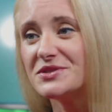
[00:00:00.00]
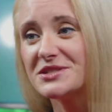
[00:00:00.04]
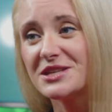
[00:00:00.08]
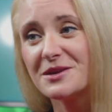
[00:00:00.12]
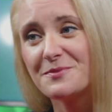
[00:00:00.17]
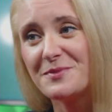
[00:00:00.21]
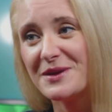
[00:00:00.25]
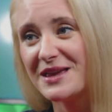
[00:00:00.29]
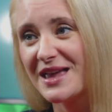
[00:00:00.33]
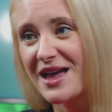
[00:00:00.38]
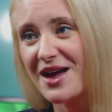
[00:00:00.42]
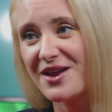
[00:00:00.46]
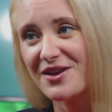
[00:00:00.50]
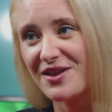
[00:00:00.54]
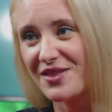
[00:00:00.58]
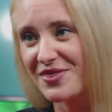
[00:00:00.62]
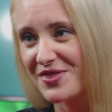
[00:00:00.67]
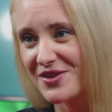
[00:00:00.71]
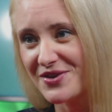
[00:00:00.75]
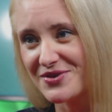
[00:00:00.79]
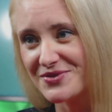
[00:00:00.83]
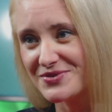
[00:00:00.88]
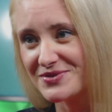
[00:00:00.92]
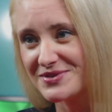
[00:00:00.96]
skipping out on
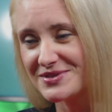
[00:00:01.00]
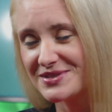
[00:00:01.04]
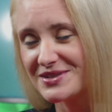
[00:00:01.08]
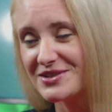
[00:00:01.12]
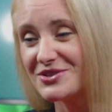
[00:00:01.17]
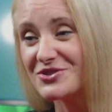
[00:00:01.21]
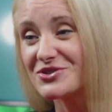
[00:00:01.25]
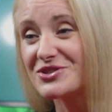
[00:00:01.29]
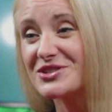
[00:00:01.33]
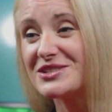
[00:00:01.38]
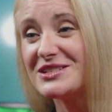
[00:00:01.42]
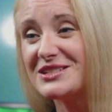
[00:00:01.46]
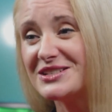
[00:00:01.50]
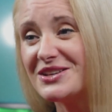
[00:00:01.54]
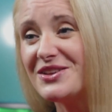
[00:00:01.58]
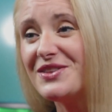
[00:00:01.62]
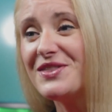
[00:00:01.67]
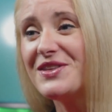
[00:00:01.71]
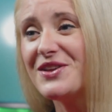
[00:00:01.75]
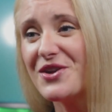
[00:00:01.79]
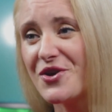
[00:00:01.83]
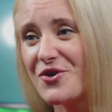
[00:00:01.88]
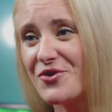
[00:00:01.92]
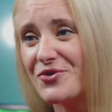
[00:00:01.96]
those. You're still
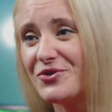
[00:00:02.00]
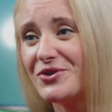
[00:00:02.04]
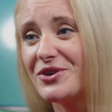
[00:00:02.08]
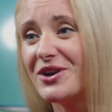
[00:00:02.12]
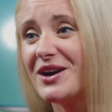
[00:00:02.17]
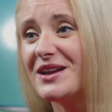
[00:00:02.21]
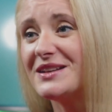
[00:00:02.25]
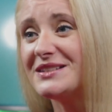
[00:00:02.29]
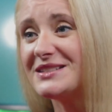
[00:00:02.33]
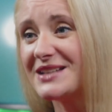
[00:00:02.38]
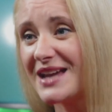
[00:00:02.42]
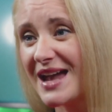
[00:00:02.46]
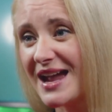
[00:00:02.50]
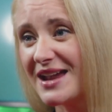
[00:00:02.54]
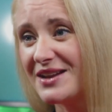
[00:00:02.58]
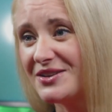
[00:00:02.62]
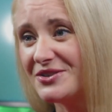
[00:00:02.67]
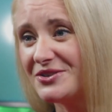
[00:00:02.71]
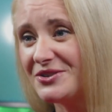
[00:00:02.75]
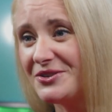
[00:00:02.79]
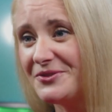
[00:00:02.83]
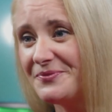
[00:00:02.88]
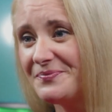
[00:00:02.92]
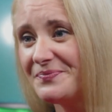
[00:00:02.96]
the owner on
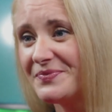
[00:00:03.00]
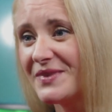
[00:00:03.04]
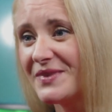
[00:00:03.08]
title.